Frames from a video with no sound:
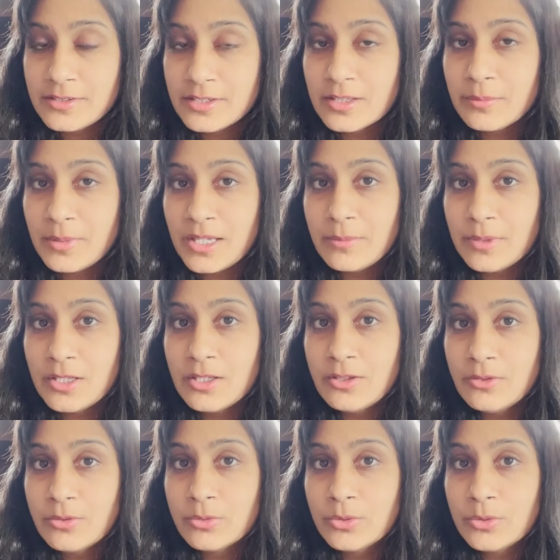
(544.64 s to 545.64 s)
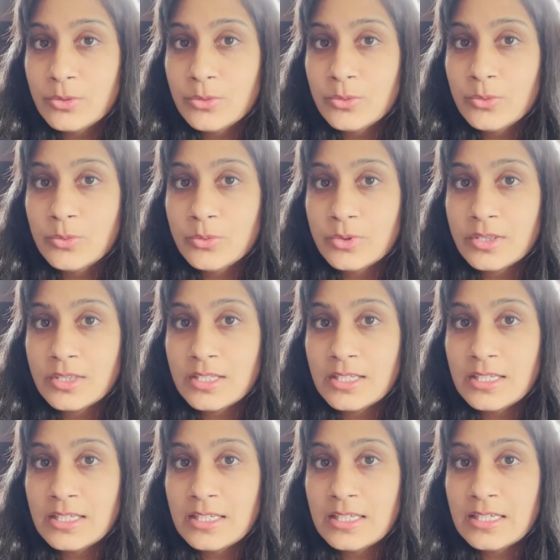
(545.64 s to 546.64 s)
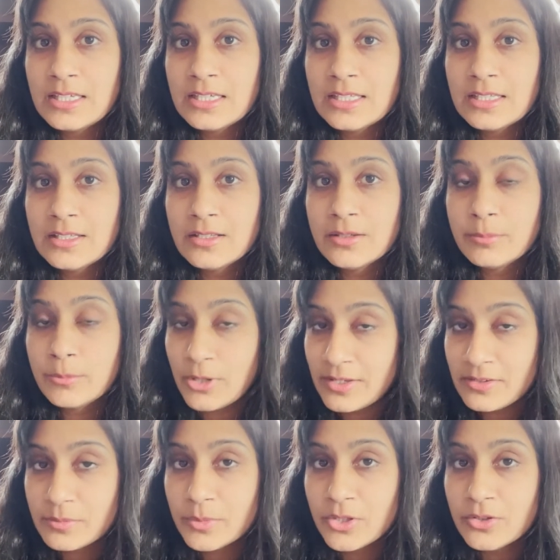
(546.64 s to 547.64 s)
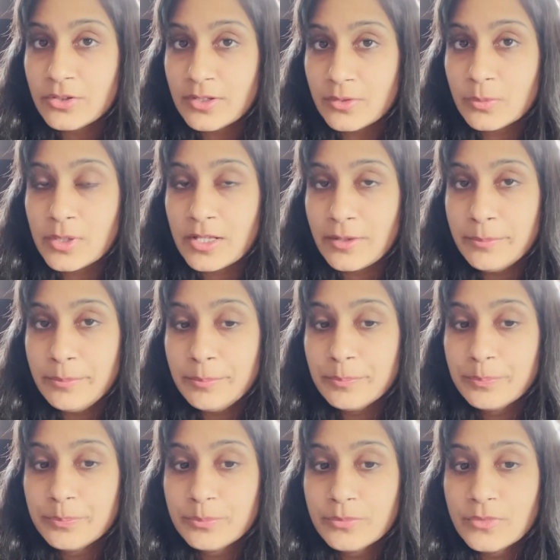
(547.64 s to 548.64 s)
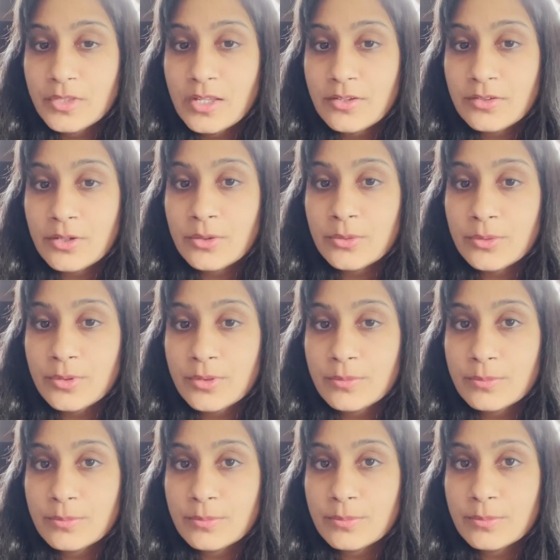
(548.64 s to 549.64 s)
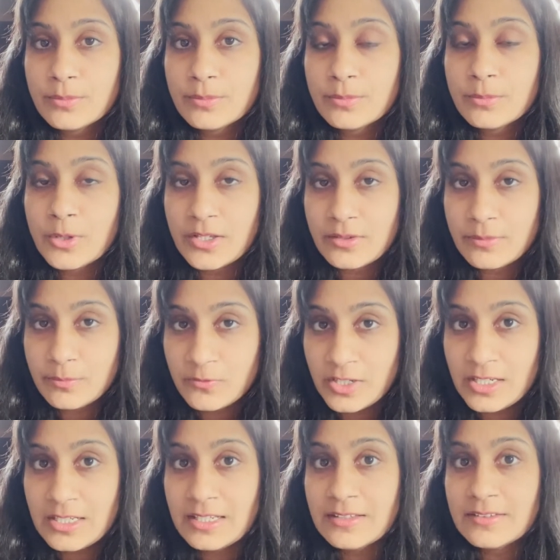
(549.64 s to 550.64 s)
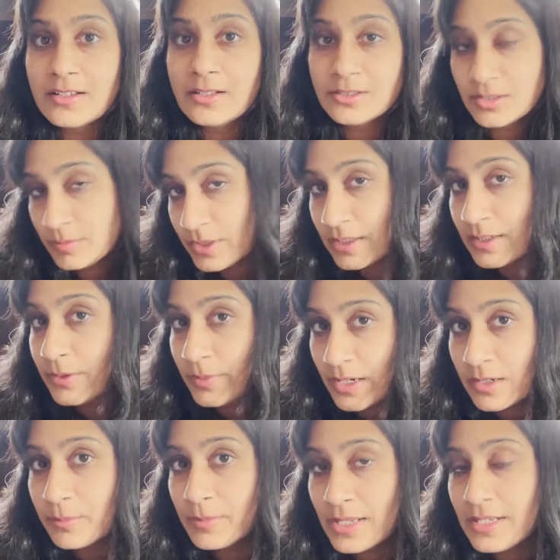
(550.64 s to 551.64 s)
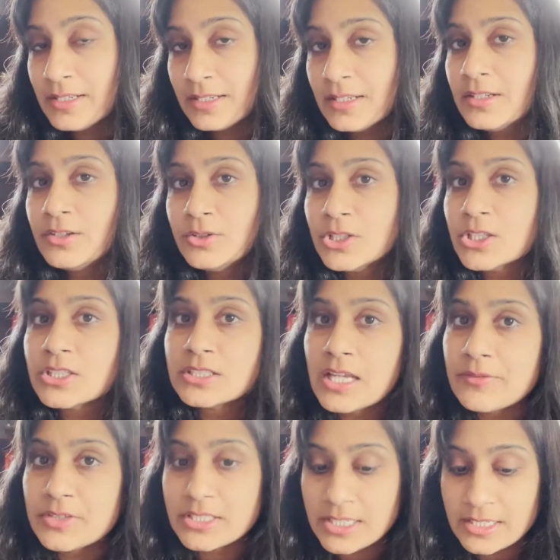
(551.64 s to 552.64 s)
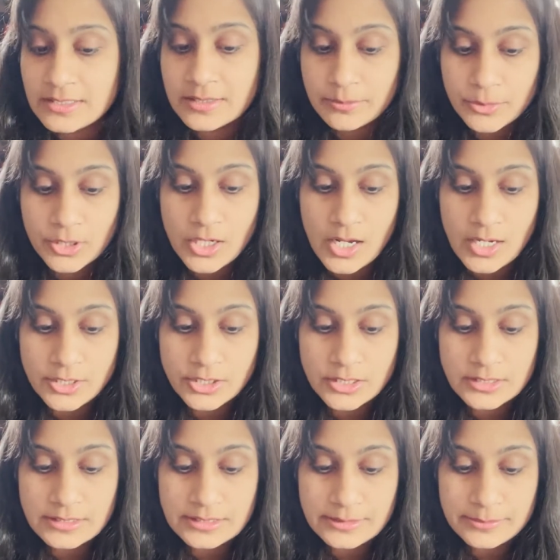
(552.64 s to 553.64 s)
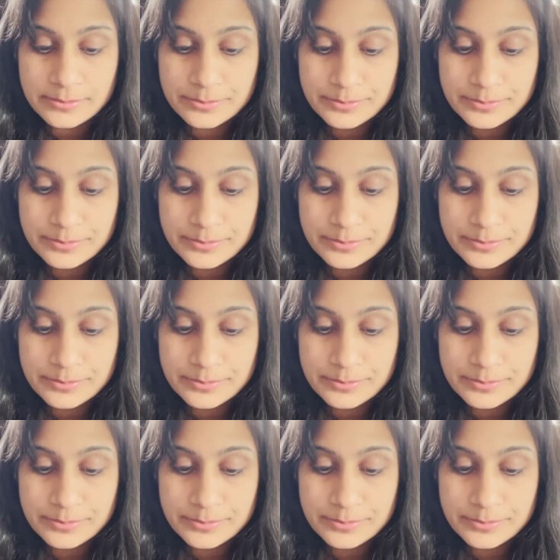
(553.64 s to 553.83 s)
to the baby through the breast milk as well. So breastfeeding is ultimately recommended. You just have to take some precautions.